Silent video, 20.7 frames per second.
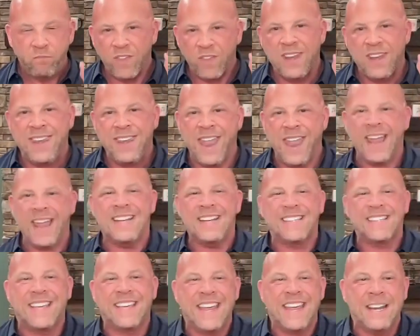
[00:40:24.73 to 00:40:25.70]

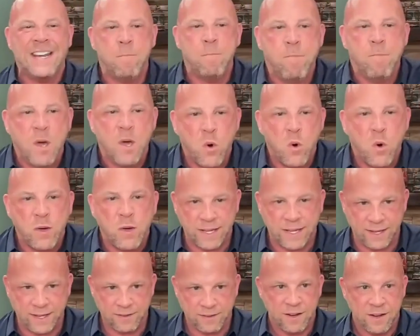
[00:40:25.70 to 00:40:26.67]
19
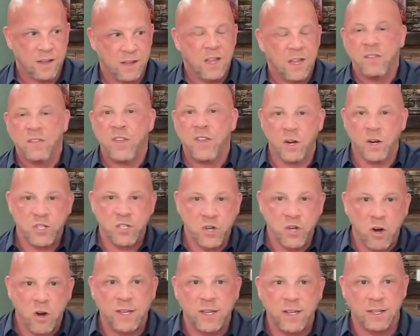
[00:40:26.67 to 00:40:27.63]
million that are
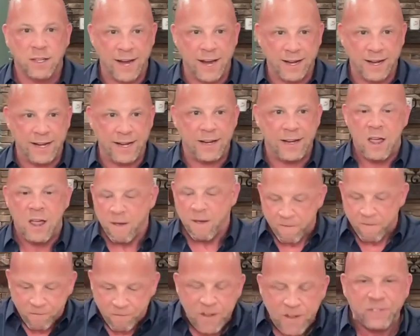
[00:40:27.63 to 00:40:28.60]
circulating.
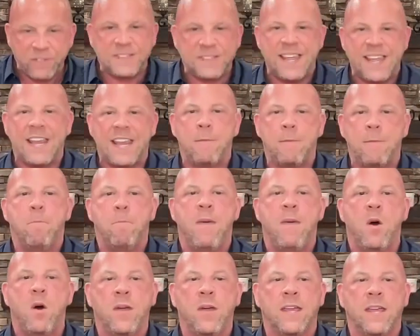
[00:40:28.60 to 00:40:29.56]
15
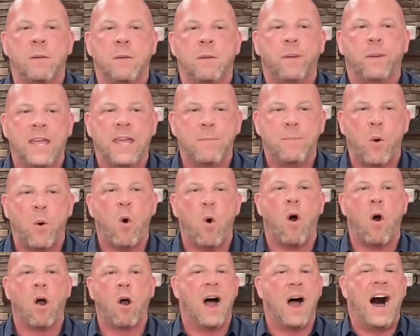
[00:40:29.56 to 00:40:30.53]
million people
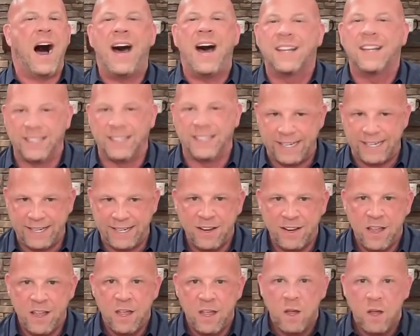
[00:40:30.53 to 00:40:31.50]
are hodling,
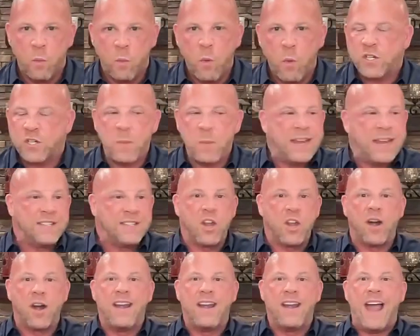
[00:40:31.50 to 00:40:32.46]
which means
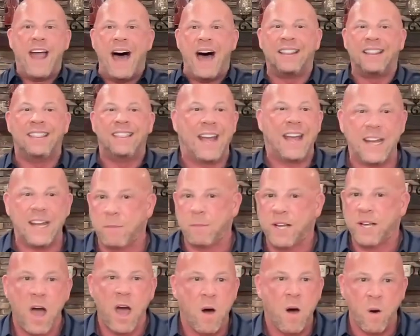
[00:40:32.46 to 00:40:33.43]
they're not letting them
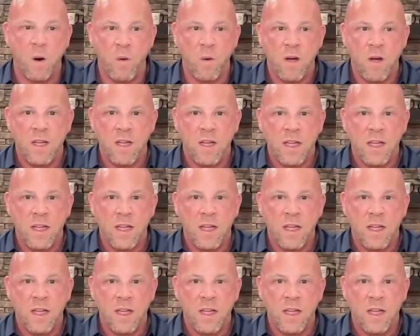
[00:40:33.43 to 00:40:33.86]
go.